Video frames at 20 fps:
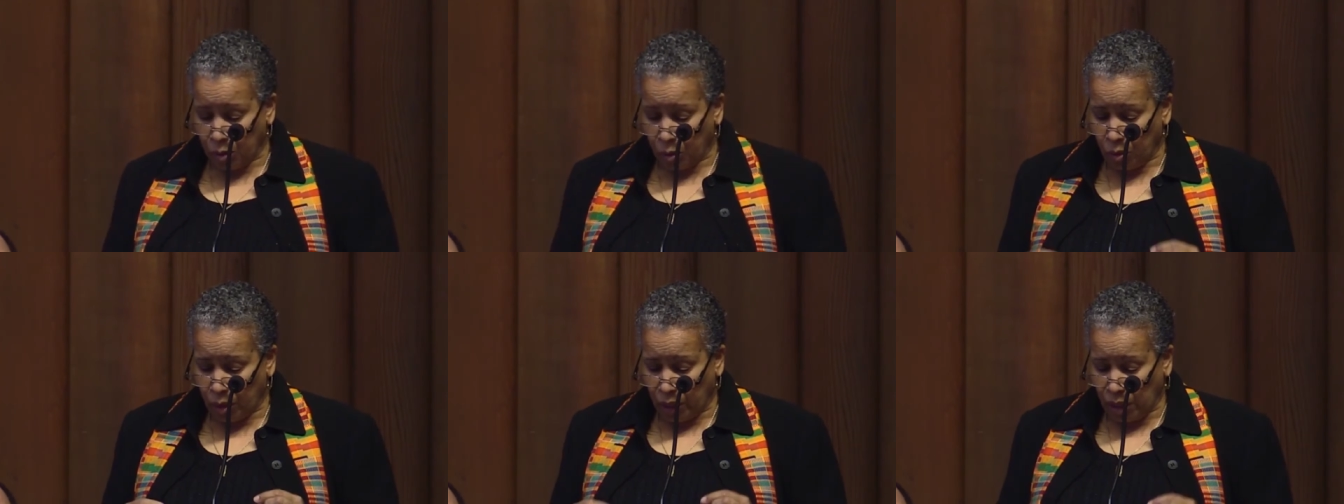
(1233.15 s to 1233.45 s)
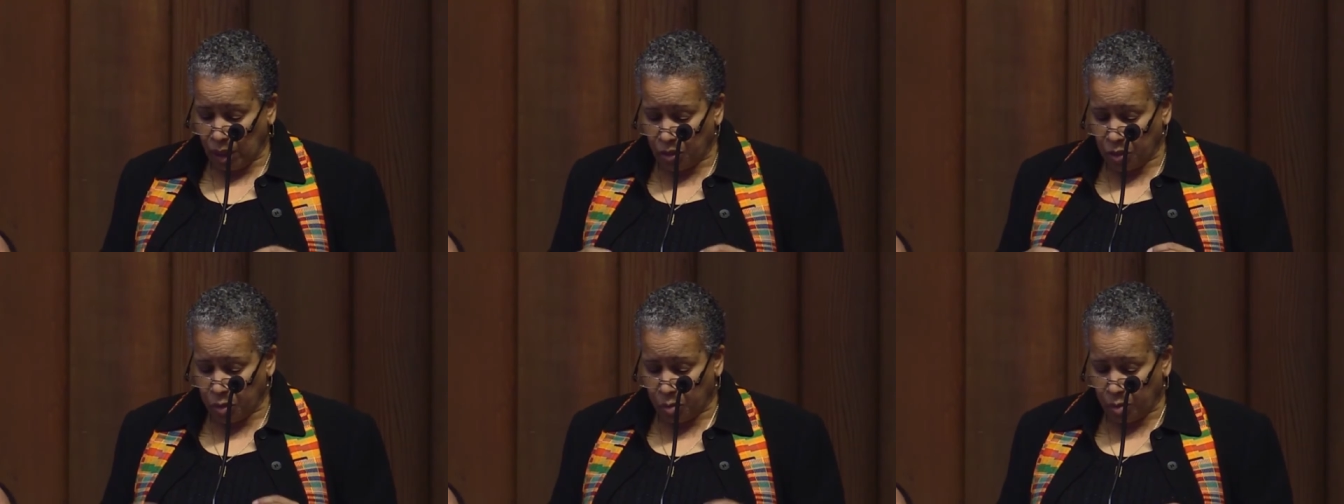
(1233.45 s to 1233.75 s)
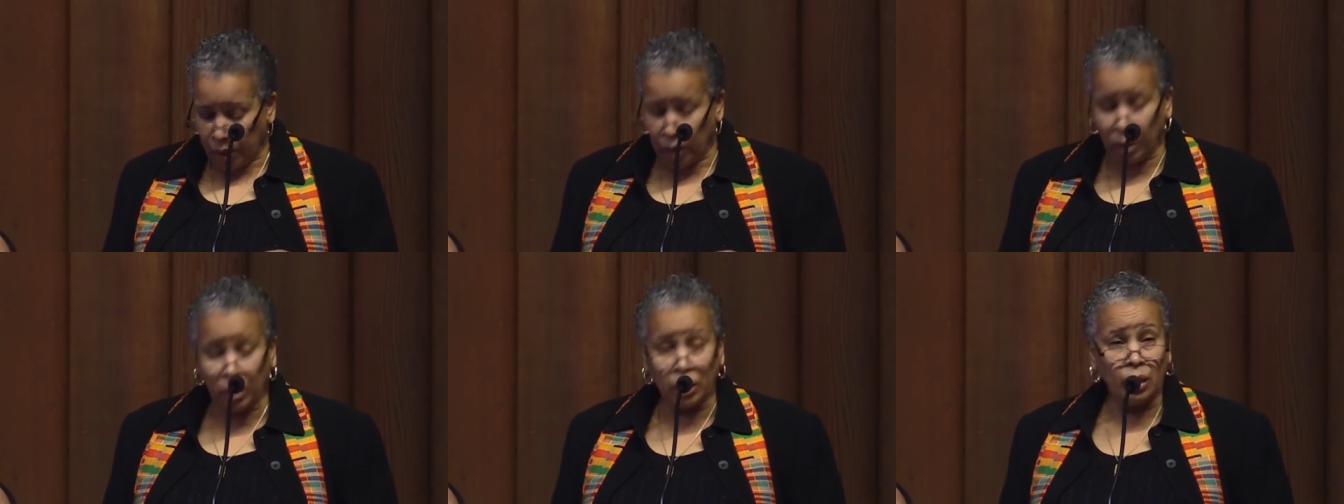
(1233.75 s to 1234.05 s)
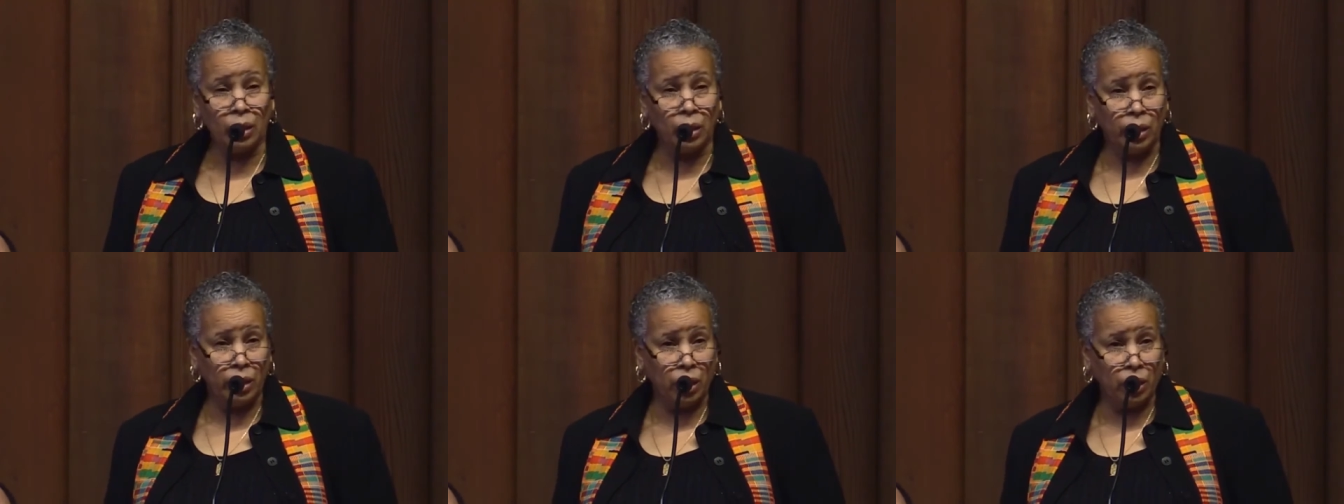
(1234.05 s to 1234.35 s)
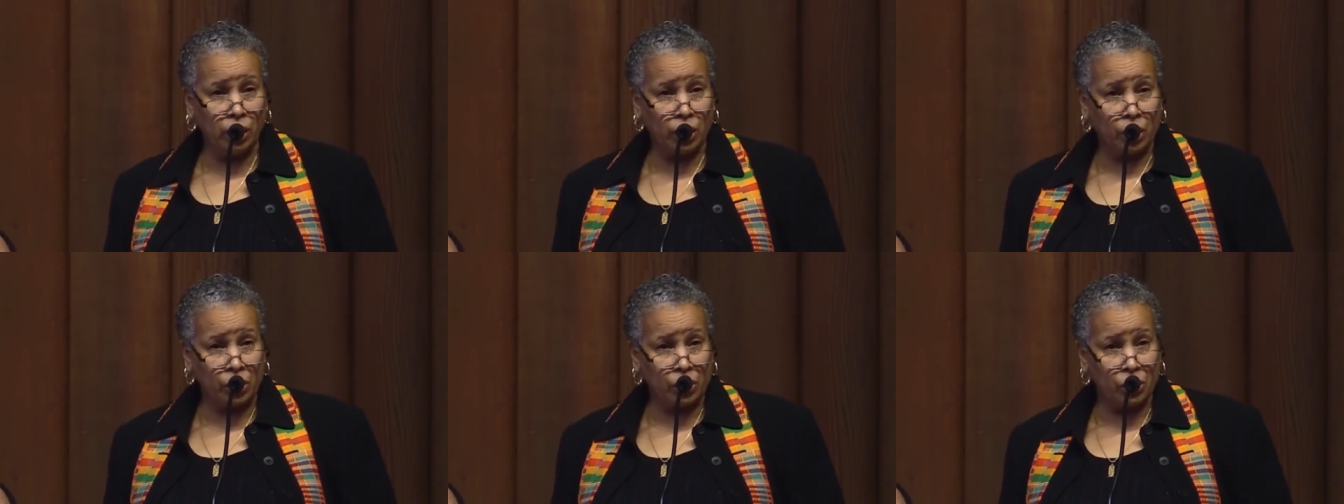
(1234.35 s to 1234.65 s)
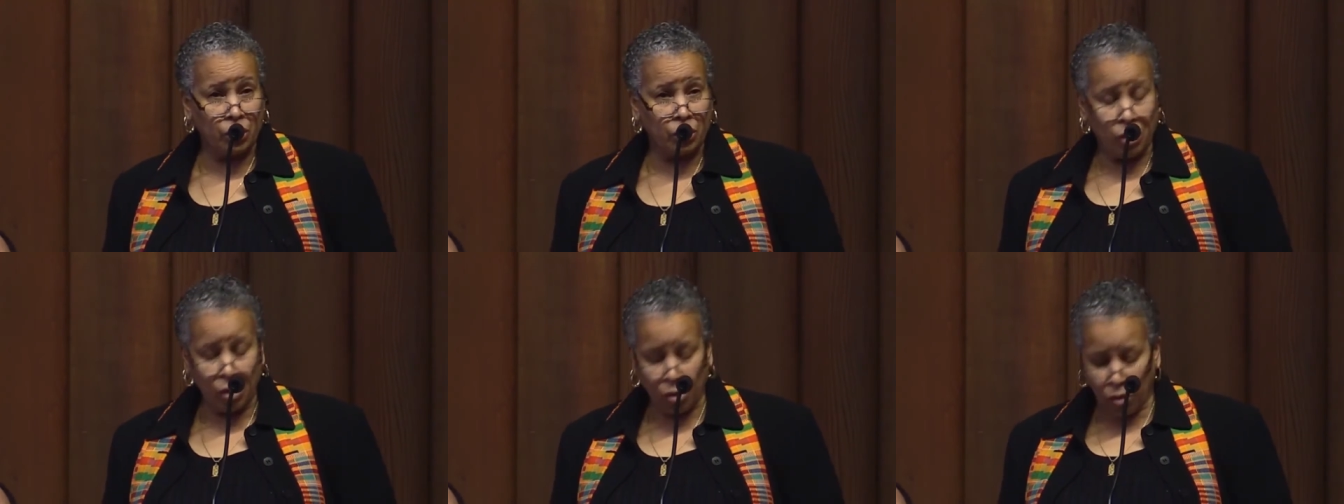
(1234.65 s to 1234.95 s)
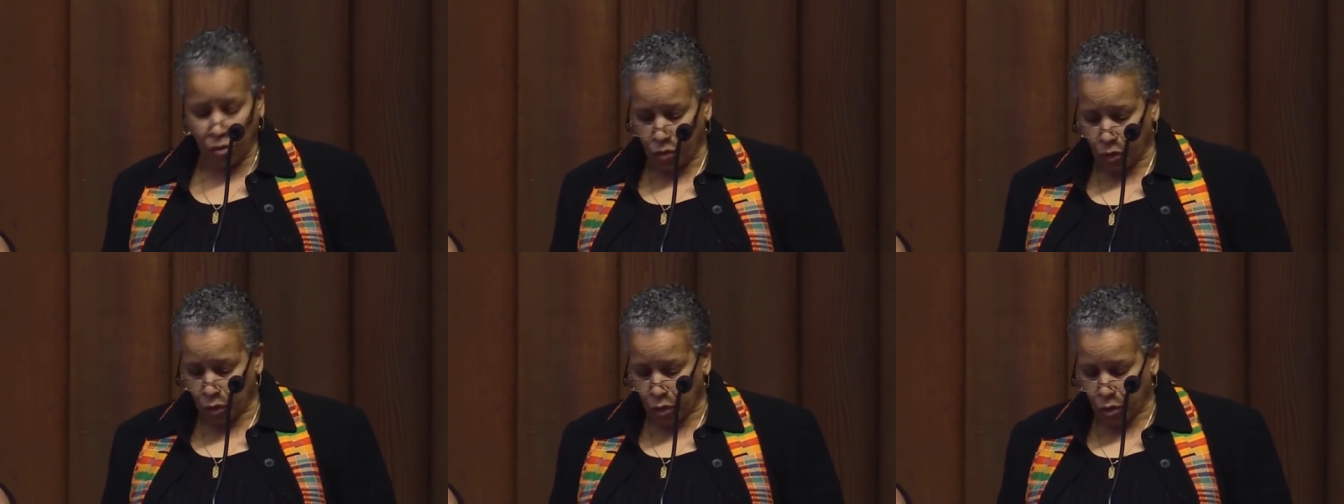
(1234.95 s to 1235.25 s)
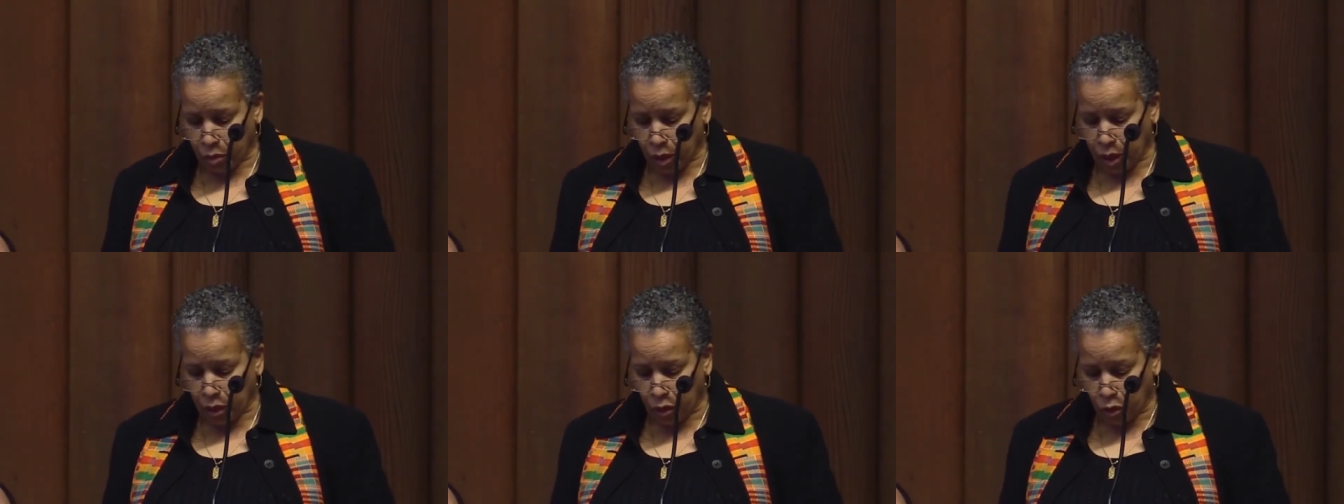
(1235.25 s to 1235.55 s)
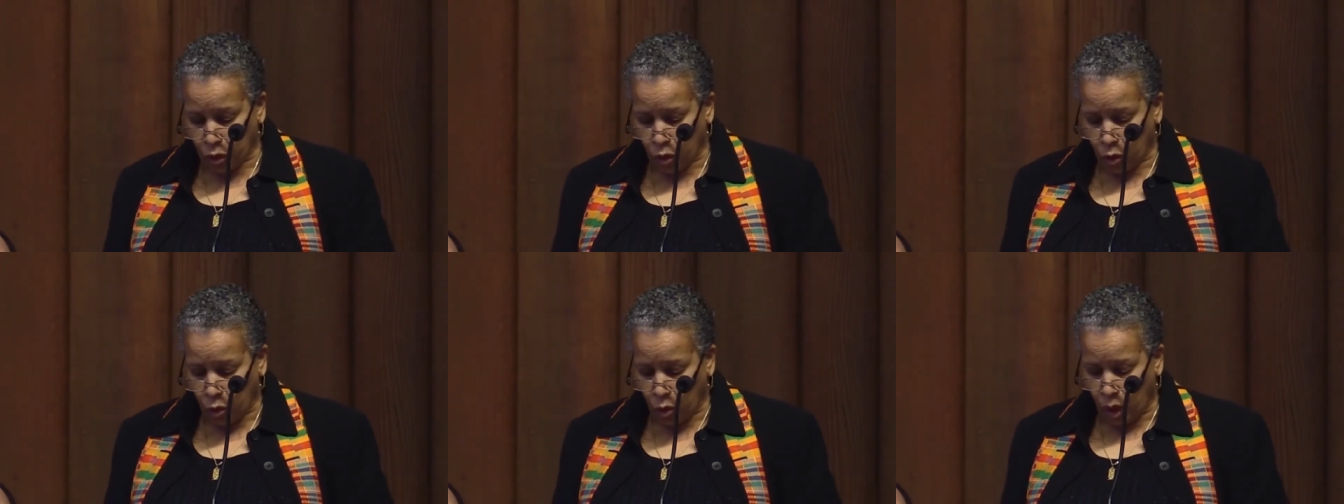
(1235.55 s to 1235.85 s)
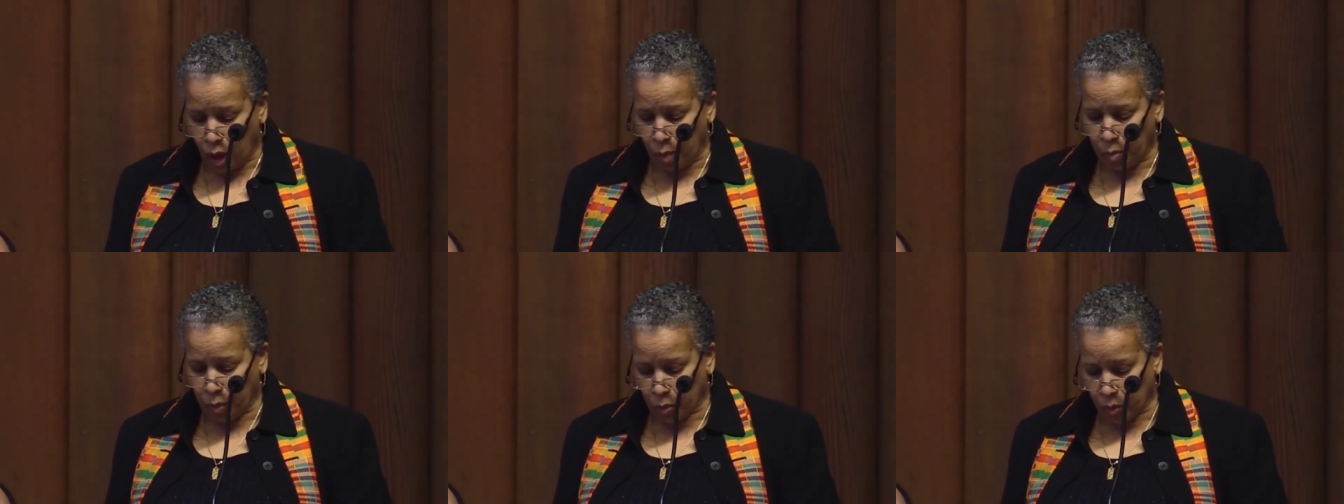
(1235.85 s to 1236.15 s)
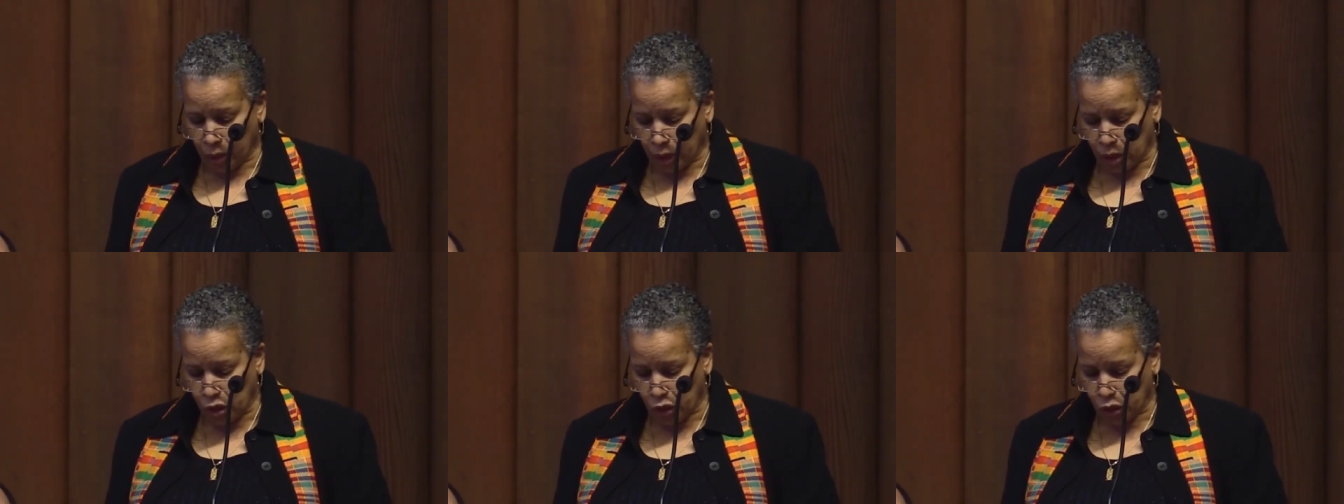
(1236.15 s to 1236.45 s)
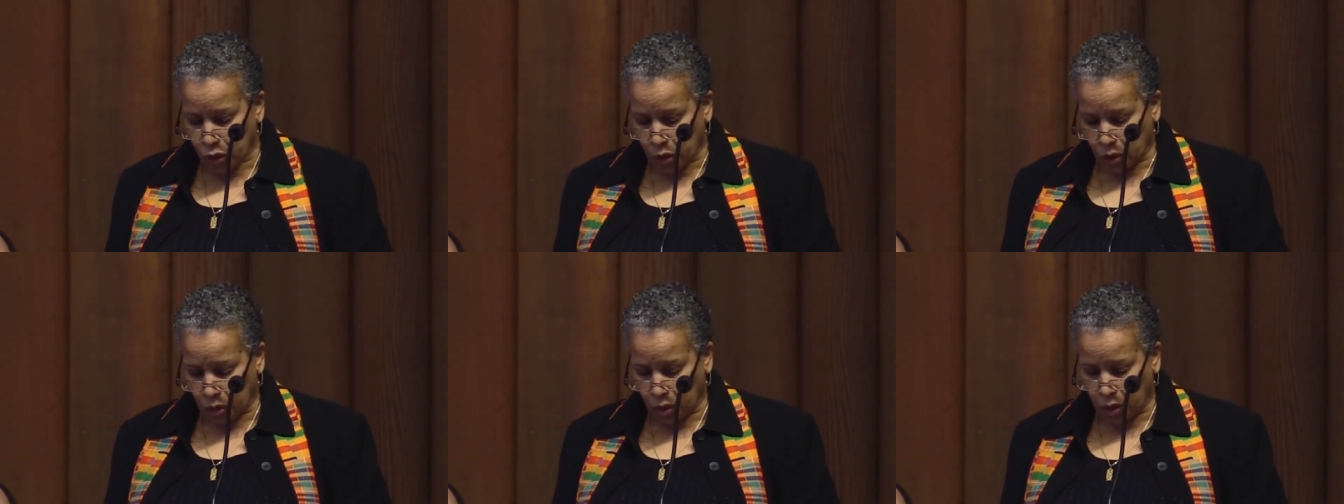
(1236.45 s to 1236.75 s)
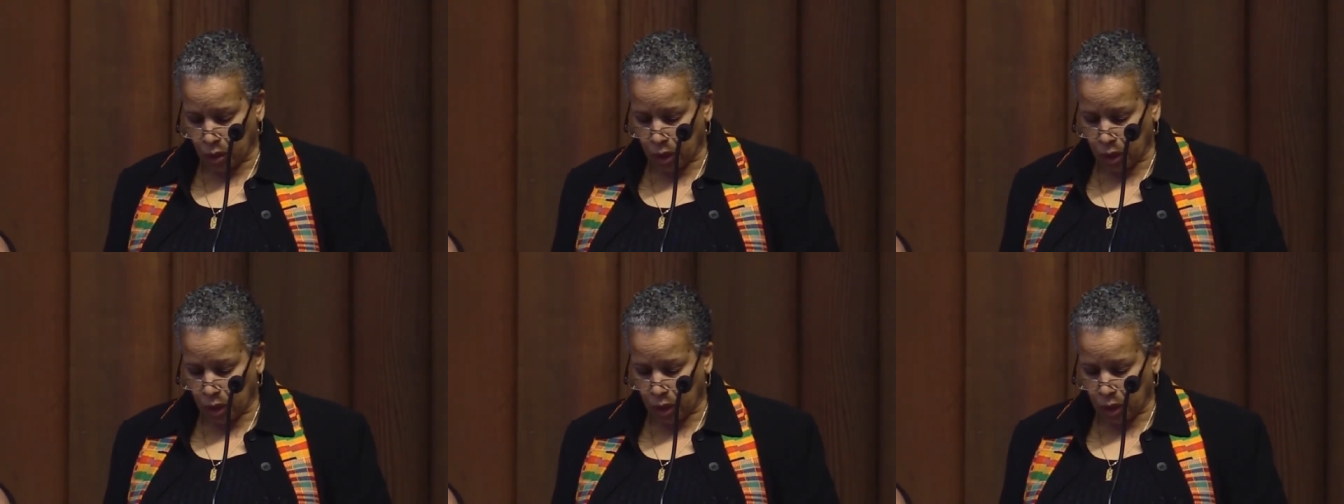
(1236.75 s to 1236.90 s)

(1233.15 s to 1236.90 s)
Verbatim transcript: the way is being cleared for greater cooperation